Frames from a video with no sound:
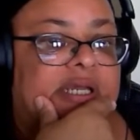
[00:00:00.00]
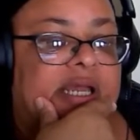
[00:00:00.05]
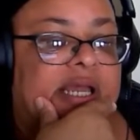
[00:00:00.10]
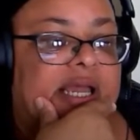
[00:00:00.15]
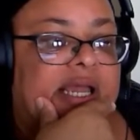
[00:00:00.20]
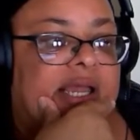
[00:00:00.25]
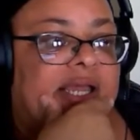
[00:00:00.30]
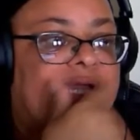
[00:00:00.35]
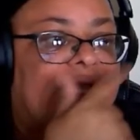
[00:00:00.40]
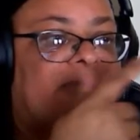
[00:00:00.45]

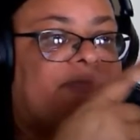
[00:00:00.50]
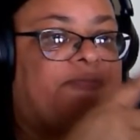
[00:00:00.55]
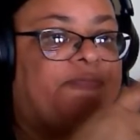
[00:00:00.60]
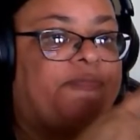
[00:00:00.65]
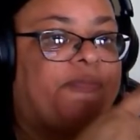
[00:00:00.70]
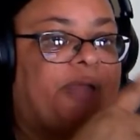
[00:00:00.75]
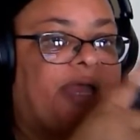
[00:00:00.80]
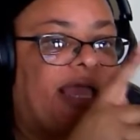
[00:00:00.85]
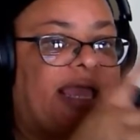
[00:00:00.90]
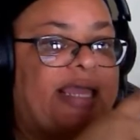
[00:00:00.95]
If
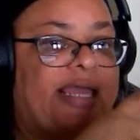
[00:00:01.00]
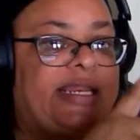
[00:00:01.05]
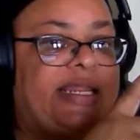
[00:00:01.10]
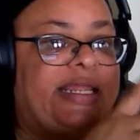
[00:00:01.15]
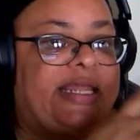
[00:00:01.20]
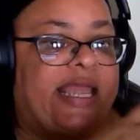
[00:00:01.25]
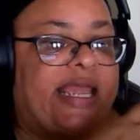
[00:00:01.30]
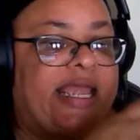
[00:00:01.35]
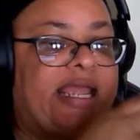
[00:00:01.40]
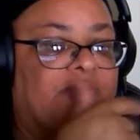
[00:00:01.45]
Haiti
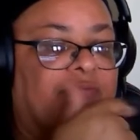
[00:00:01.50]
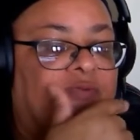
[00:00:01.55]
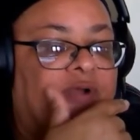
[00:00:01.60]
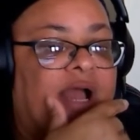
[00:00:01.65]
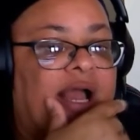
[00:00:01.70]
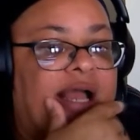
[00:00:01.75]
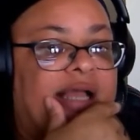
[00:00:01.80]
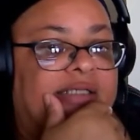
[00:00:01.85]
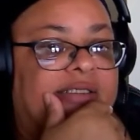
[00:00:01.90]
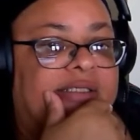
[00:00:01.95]
can't
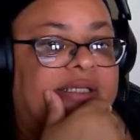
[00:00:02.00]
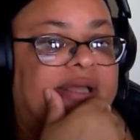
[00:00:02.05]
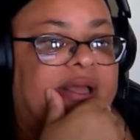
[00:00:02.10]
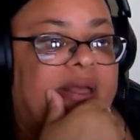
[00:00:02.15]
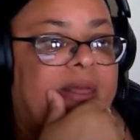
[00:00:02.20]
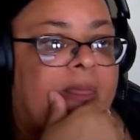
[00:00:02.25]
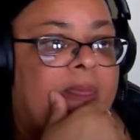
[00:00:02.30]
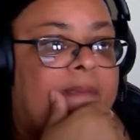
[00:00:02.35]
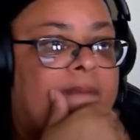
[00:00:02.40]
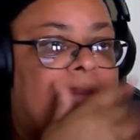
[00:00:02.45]
rise,
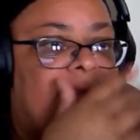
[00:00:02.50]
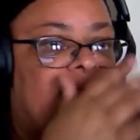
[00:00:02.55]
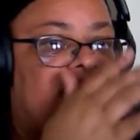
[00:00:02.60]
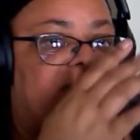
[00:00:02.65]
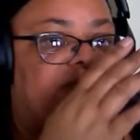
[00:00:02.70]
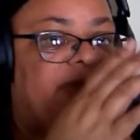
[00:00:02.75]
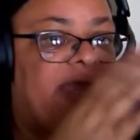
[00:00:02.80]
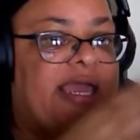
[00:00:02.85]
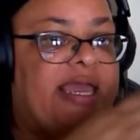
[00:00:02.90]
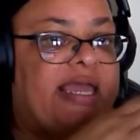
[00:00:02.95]
if
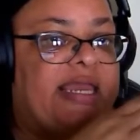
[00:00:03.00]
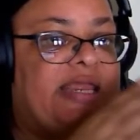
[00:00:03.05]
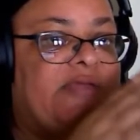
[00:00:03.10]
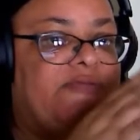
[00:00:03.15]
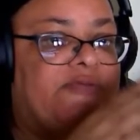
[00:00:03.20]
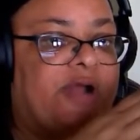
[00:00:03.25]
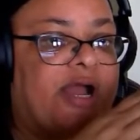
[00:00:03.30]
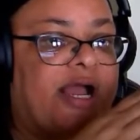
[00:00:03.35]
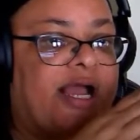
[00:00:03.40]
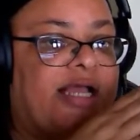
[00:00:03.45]
Haiti
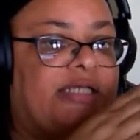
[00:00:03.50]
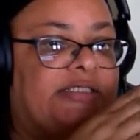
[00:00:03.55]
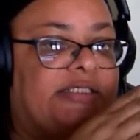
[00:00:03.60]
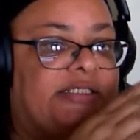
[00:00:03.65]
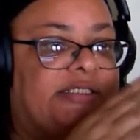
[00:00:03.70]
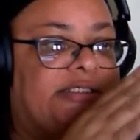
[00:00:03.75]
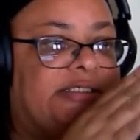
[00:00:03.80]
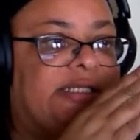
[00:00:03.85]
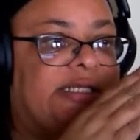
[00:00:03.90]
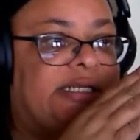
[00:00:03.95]
rises,
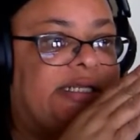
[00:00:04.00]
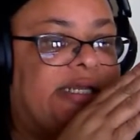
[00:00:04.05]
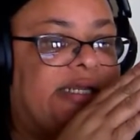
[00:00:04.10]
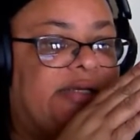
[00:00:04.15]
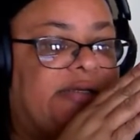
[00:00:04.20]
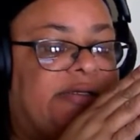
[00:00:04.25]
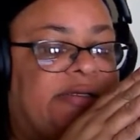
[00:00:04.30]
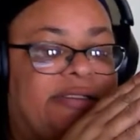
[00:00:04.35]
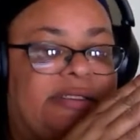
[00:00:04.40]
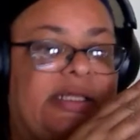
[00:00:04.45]

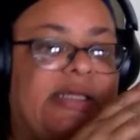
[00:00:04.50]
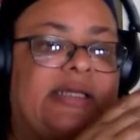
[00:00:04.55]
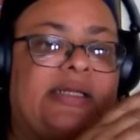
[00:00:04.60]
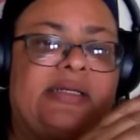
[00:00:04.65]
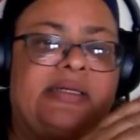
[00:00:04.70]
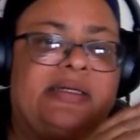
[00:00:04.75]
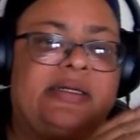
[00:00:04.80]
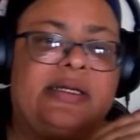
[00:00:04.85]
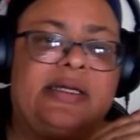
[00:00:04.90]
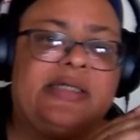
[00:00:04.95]
then
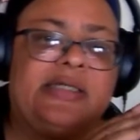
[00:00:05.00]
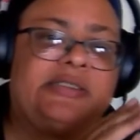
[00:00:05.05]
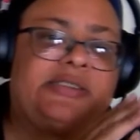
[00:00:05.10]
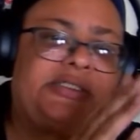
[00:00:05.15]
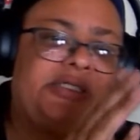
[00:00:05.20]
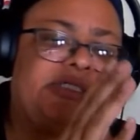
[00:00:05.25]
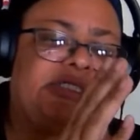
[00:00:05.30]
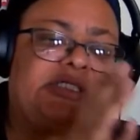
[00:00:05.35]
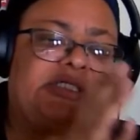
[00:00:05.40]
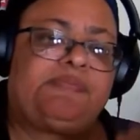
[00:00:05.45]
it
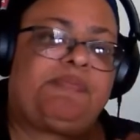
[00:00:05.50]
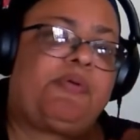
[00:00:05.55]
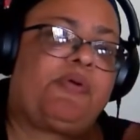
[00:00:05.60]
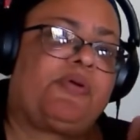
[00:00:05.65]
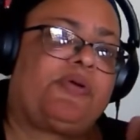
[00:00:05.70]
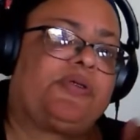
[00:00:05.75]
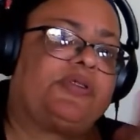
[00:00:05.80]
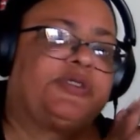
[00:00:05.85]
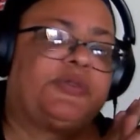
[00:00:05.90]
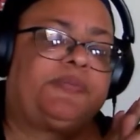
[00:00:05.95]
just spoils
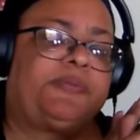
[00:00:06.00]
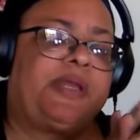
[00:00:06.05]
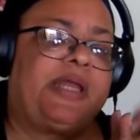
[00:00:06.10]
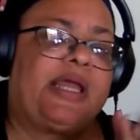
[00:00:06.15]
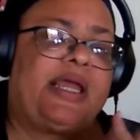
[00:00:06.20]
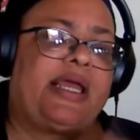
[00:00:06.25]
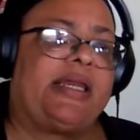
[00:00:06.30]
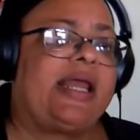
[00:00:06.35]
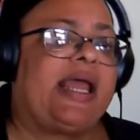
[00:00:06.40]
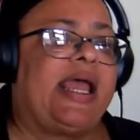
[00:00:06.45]
their plan.
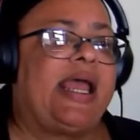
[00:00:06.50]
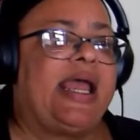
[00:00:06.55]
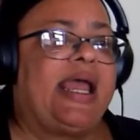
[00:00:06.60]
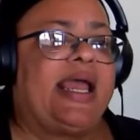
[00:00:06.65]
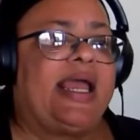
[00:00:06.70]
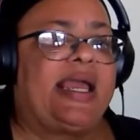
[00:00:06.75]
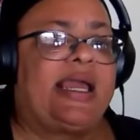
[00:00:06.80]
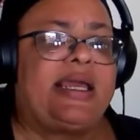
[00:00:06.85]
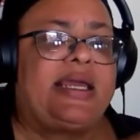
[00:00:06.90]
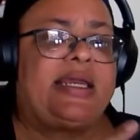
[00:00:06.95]

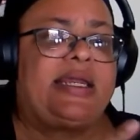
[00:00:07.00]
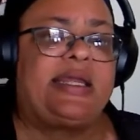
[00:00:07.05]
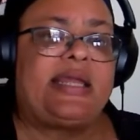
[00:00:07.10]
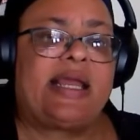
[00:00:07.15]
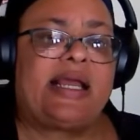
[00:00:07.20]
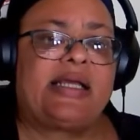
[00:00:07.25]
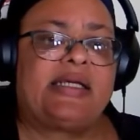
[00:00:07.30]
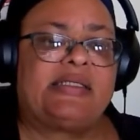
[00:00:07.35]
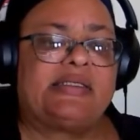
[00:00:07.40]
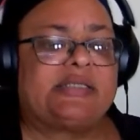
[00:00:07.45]
Haiti
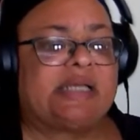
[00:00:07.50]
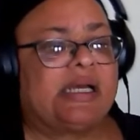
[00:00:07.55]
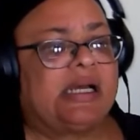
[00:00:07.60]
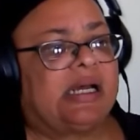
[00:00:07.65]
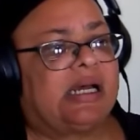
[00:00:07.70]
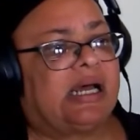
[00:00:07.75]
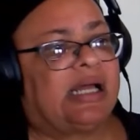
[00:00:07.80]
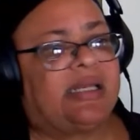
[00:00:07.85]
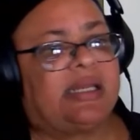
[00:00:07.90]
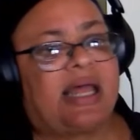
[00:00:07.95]
has a
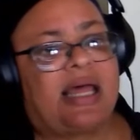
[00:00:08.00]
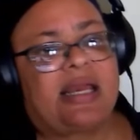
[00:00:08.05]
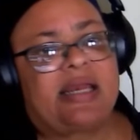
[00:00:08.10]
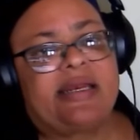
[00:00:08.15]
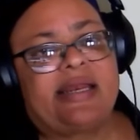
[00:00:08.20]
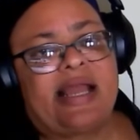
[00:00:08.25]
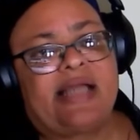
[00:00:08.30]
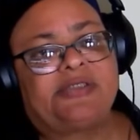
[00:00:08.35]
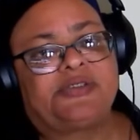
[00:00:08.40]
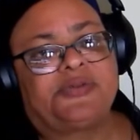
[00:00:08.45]
lot of
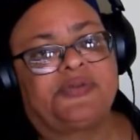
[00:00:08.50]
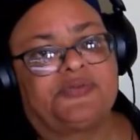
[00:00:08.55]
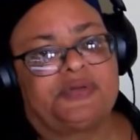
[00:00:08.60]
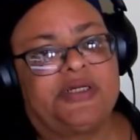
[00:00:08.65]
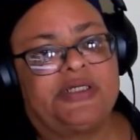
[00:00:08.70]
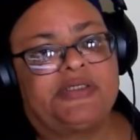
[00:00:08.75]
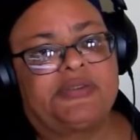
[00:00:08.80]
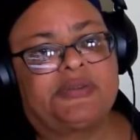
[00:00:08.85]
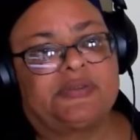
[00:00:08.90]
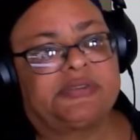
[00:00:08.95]
natural
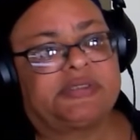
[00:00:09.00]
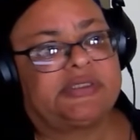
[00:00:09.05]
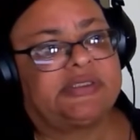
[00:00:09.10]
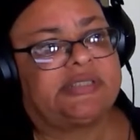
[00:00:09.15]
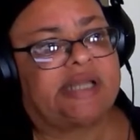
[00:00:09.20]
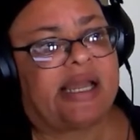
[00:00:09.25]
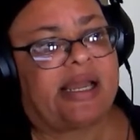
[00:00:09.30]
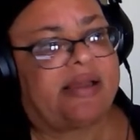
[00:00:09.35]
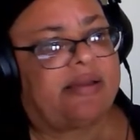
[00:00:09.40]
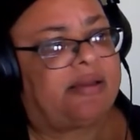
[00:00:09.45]
resources
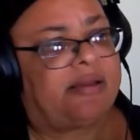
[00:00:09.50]
that